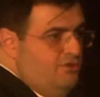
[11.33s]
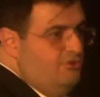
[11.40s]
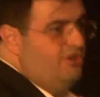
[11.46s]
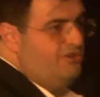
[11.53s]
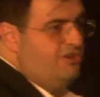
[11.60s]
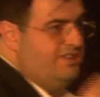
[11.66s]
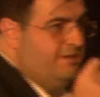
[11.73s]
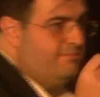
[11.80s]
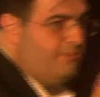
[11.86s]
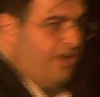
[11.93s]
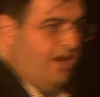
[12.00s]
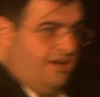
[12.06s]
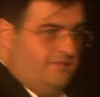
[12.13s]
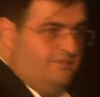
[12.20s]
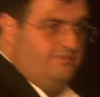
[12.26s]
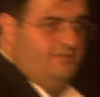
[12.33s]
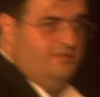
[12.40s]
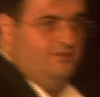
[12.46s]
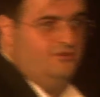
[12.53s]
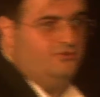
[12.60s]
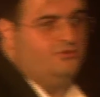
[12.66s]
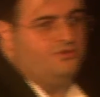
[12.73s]
You don't get them right
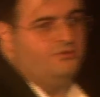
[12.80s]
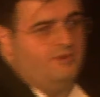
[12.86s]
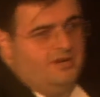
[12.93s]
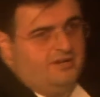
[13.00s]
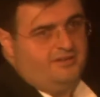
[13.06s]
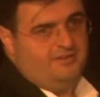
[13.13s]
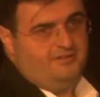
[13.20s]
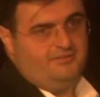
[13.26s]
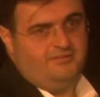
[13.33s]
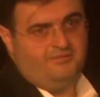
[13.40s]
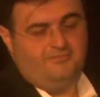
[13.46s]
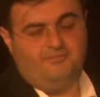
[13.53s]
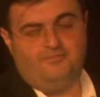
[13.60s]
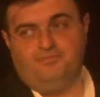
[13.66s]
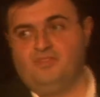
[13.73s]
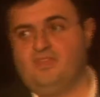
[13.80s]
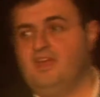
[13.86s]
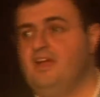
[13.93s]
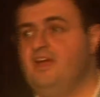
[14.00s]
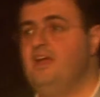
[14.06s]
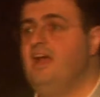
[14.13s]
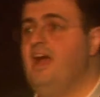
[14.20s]
to the market.
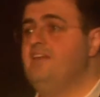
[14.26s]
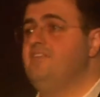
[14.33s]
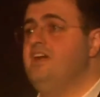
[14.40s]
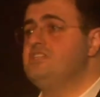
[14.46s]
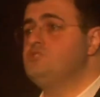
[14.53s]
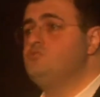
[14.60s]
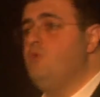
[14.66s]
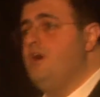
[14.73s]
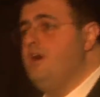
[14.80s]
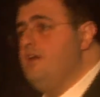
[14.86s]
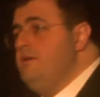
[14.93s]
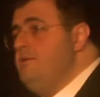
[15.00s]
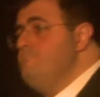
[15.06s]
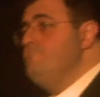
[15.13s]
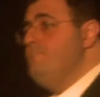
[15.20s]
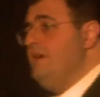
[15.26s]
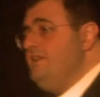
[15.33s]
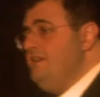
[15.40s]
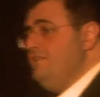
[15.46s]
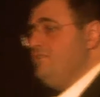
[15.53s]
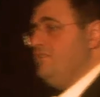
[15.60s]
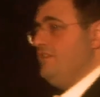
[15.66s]
And that's why
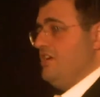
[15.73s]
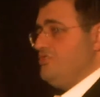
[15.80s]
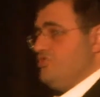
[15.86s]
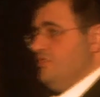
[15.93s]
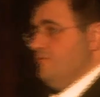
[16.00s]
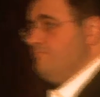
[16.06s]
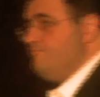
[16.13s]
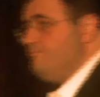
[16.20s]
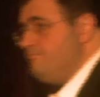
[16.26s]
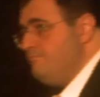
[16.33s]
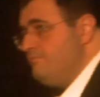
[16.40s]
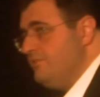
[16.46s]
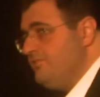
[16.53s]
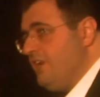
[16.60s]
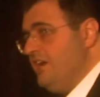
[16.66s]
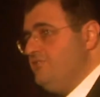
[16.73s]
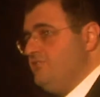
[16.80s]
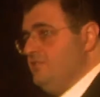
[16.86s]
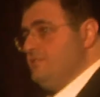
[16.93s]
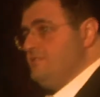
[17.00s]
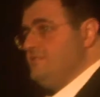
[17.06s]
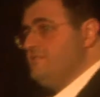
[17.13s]
many international
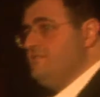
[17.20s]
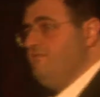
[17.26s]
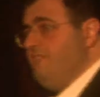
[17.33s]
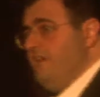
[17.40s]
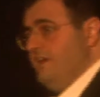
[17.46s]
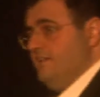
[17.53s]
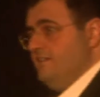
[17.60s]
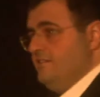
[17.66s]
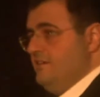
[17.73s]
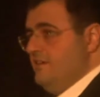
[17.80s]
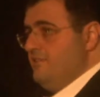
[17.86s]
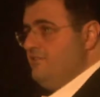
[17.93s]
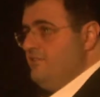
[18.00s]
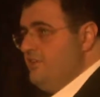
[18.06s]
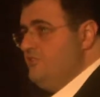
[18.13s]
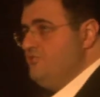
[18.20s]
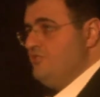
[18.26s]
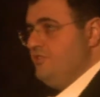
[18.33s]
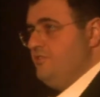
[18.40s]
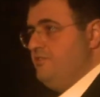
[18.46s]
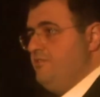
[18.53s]
titles failed in the region.